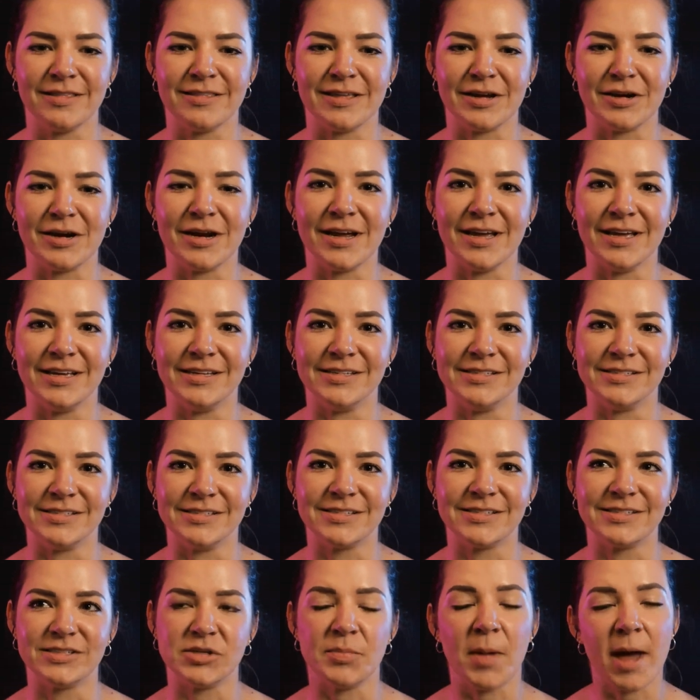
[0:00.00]
there
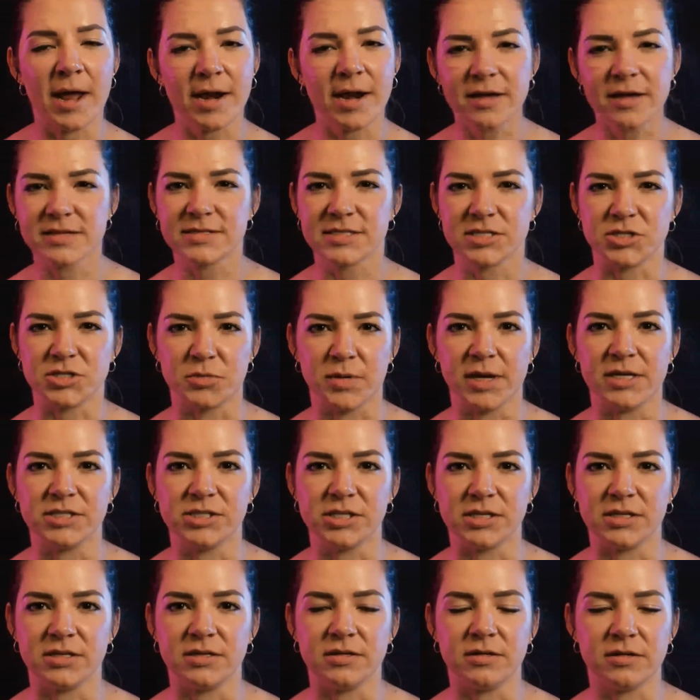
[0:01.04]
is, depending on the
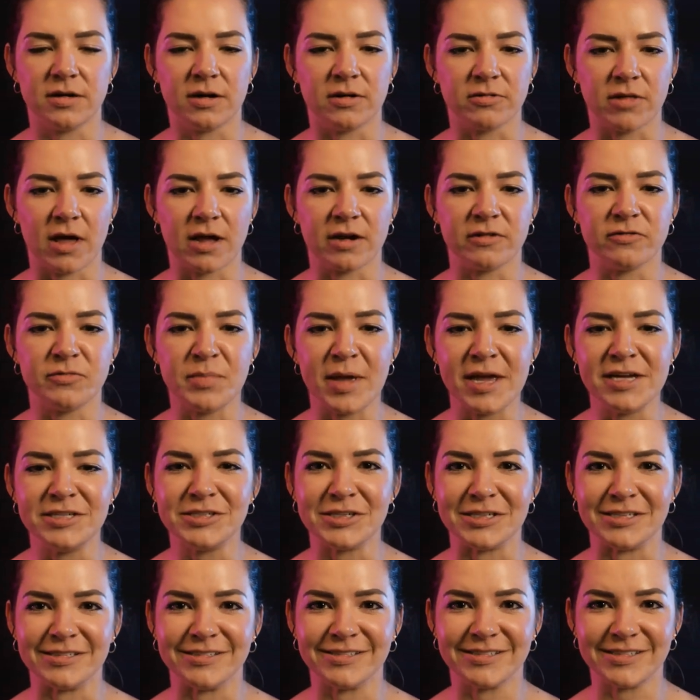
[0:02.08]
situation, a lot of
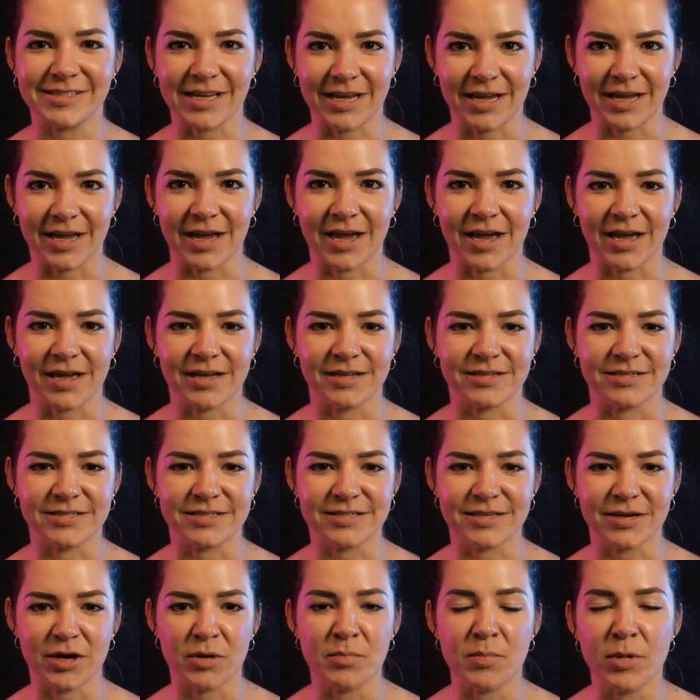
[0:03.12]
patience and
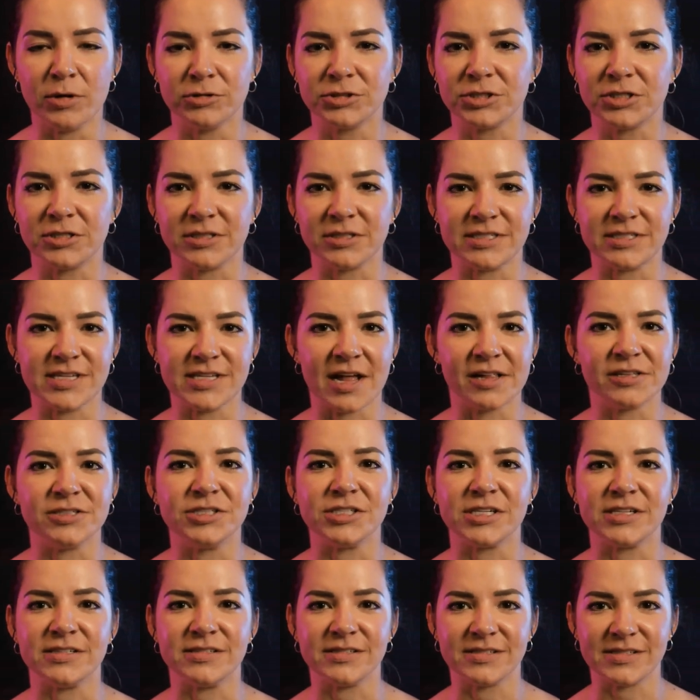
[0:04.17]
emotional
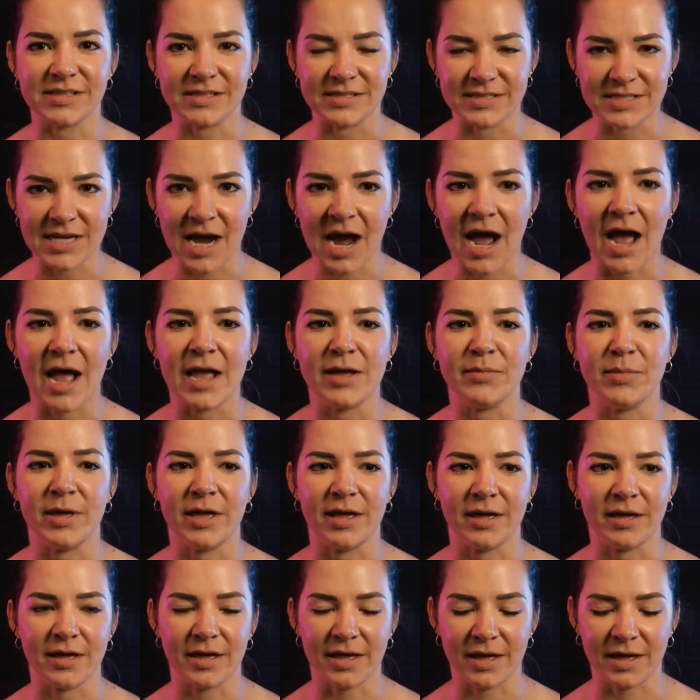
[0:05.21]
intelligence and
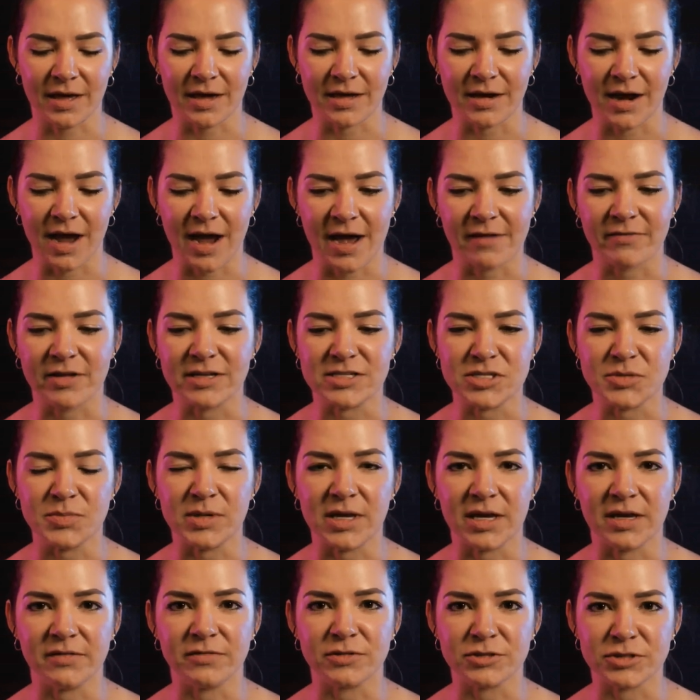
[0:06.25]
timing and having to
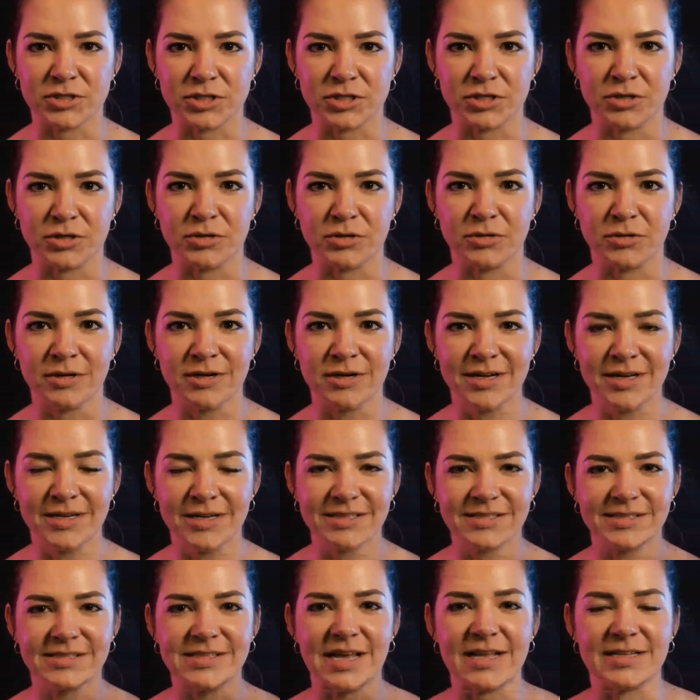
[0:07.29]
be able yeah. to
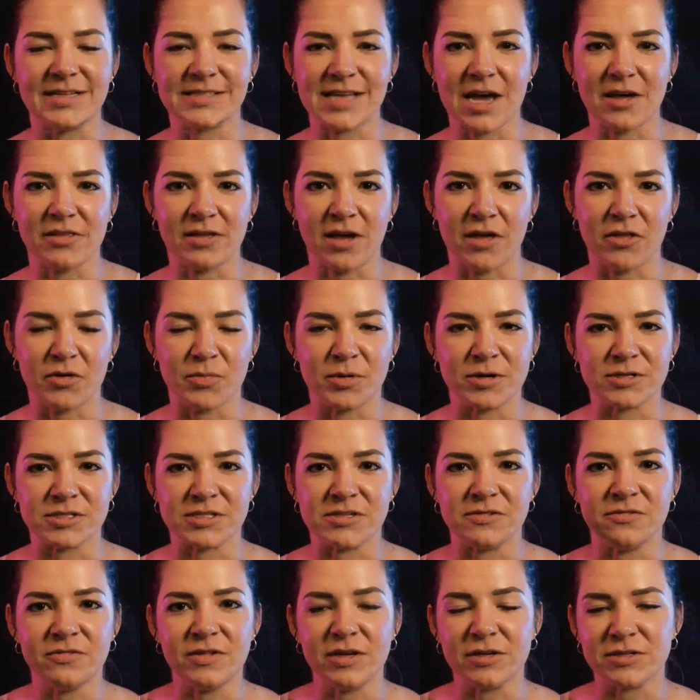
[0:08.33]
sense how the other
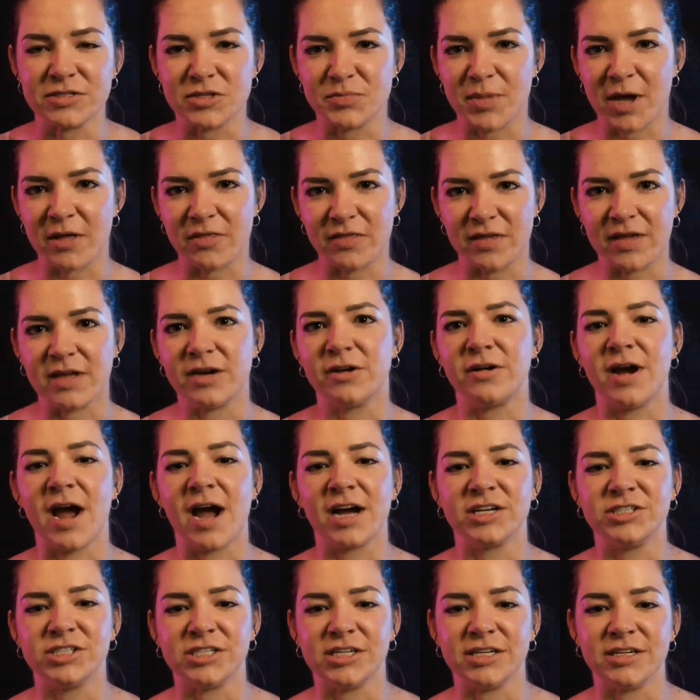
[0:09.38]
person feels about the
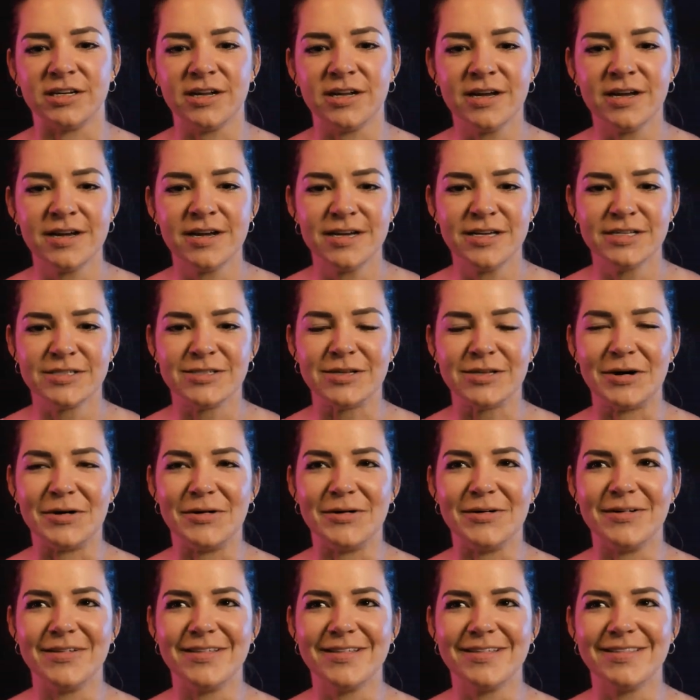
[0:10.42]
interaction.
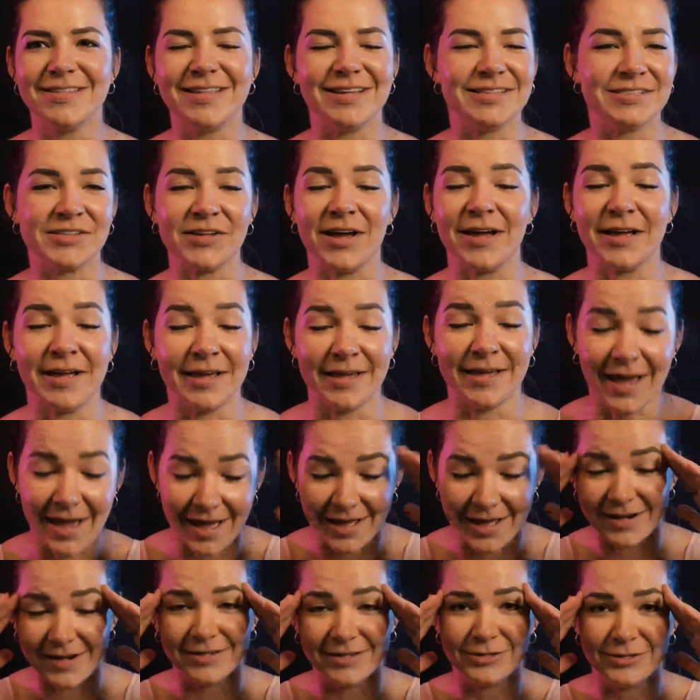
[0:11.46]
So that's,
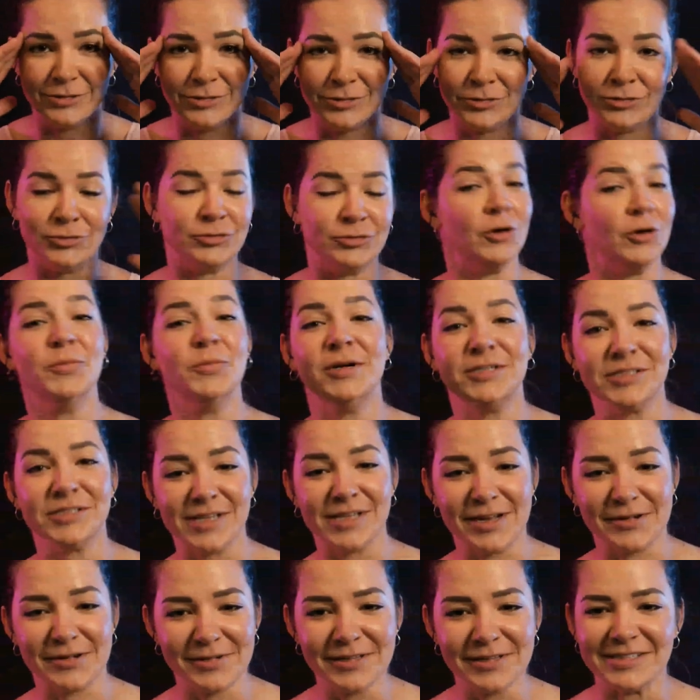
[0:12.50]
again, so much like
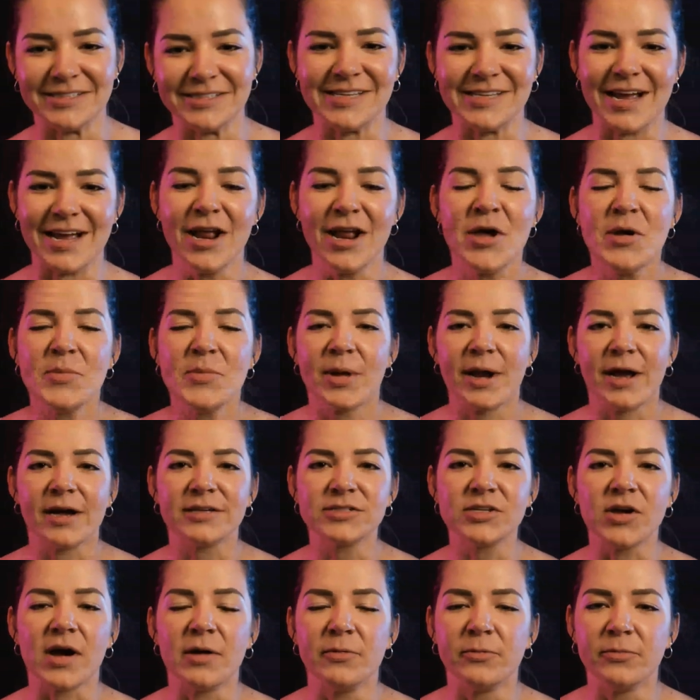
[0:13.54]
real estate, but I also,
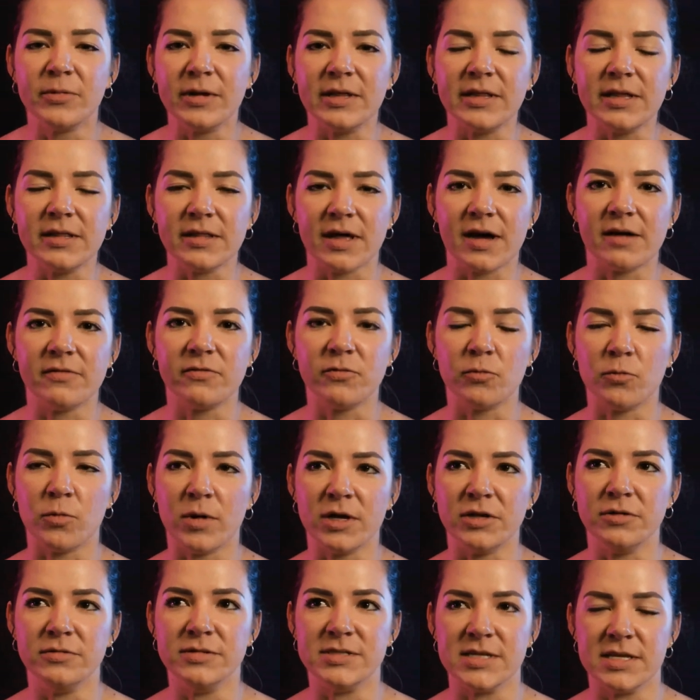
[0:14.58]
I really love what
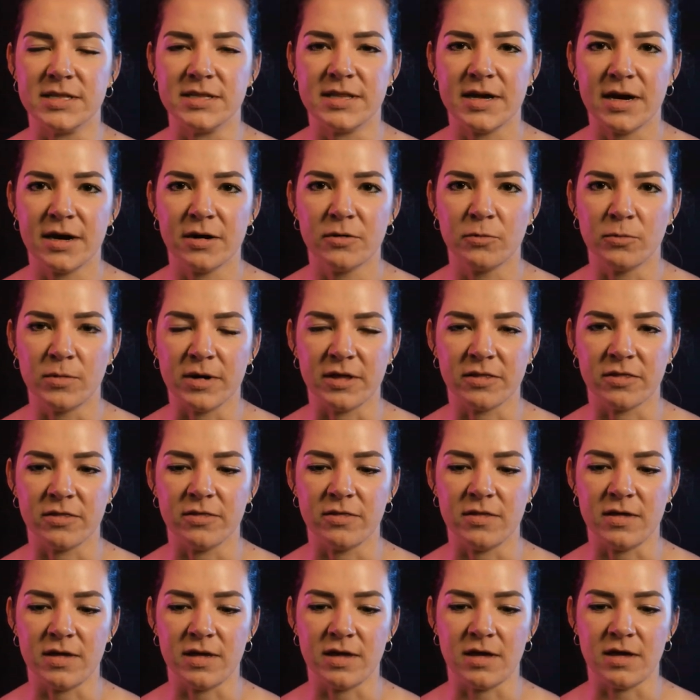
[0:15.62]
you did there with
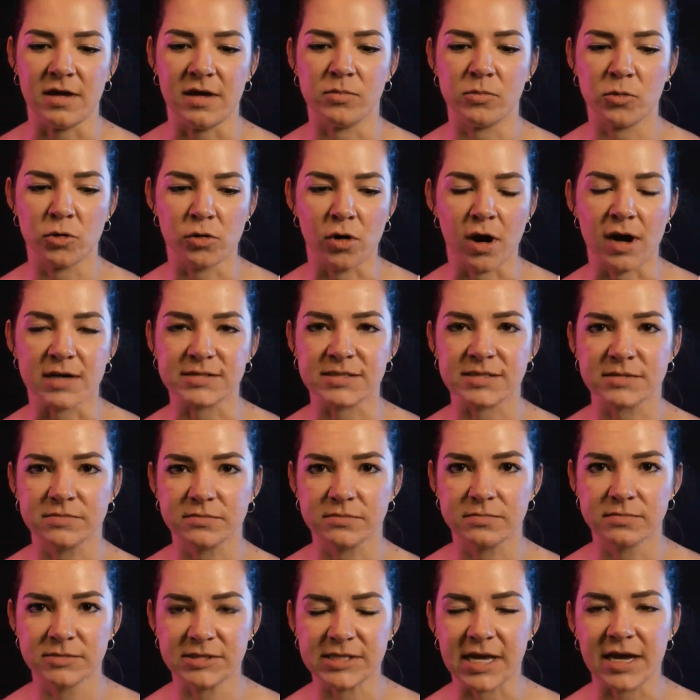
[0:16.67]
the cross
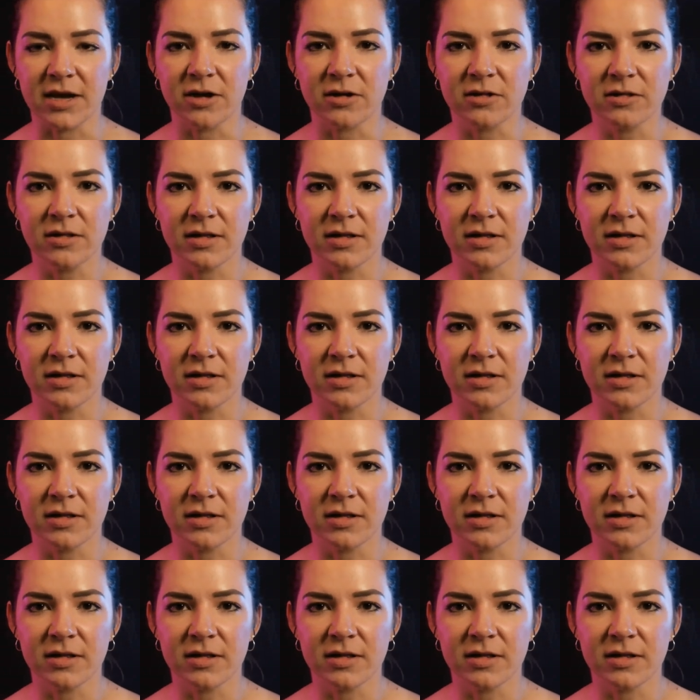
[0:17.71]
sale